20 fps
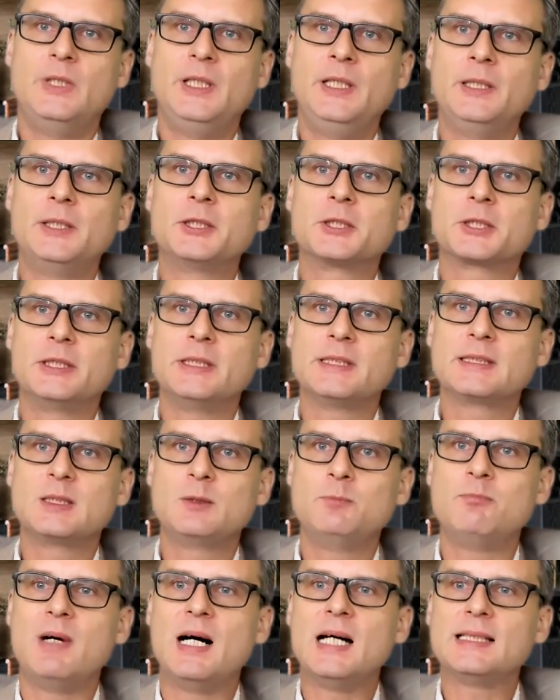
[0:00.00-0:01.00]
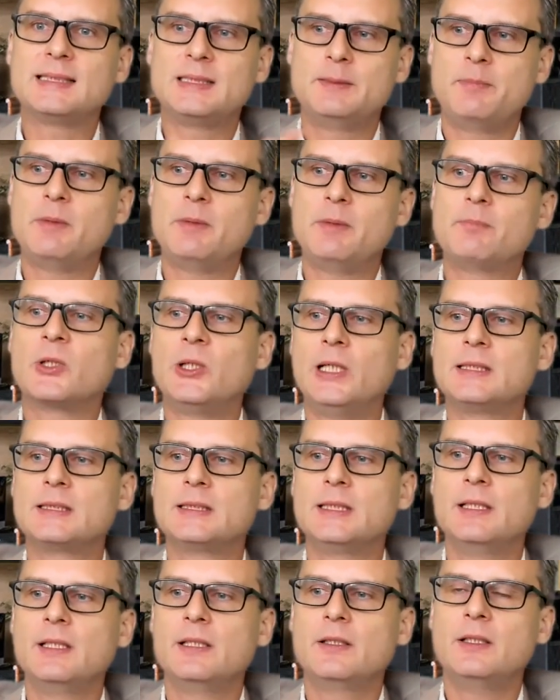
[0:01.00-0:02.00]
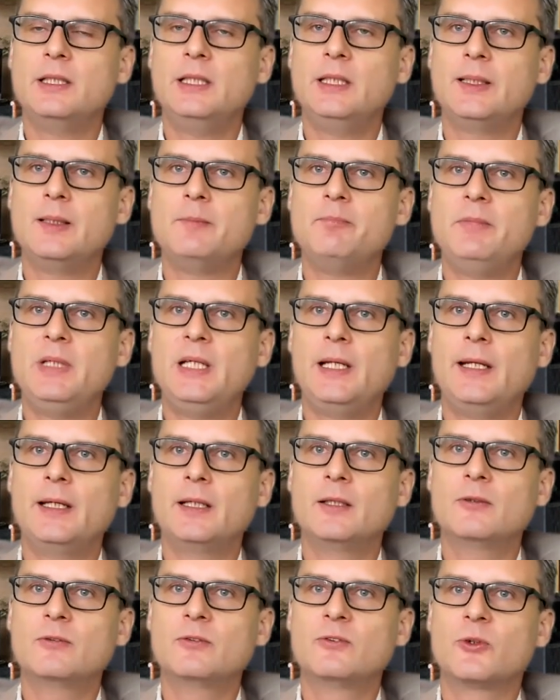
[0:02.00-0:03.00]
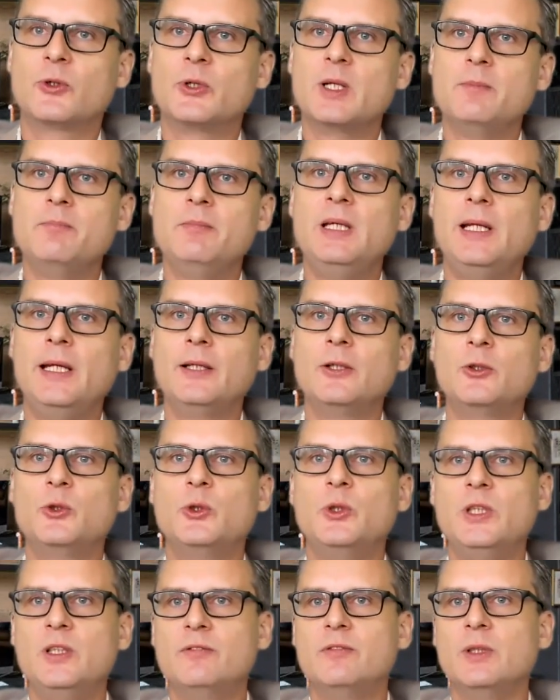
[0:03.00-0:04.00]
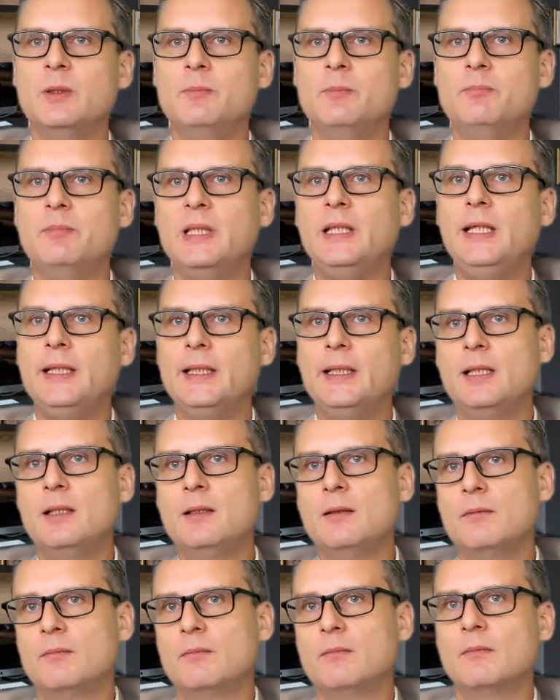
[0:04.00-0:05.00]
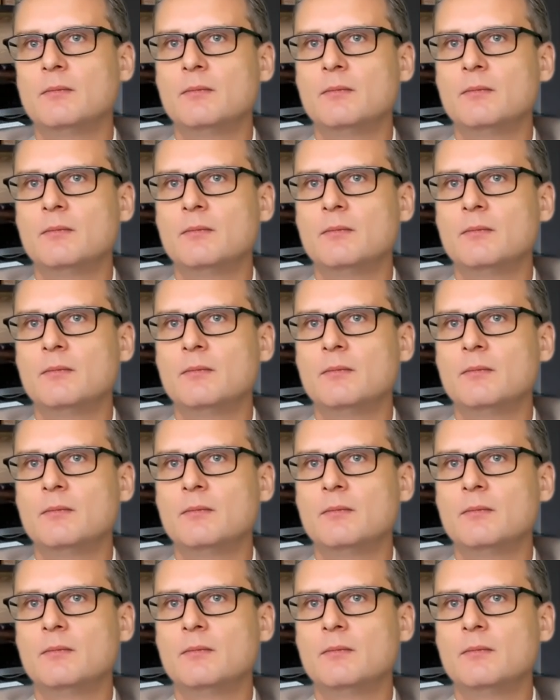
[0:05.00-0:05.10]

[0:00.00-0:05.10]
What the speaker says: interest must be present in a meeting for the meeting to even begin,